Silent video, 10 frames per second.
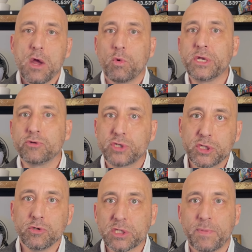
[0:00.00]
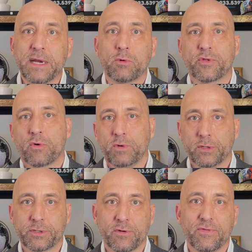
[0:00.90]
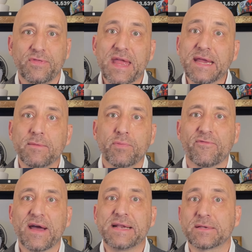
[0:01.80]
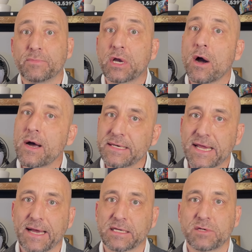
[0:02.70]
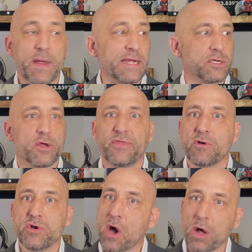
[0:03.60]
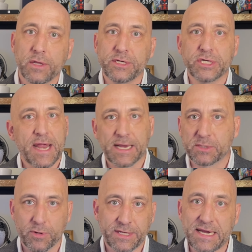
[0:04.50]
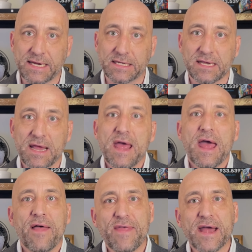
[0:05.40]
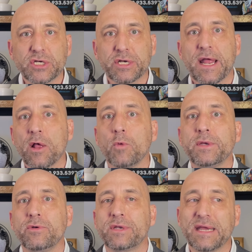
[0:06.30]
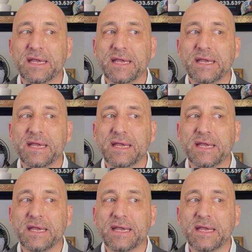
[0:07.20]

when you do speak with a realtor, they can provide some context based on their knowledge and expertise, and that should help you to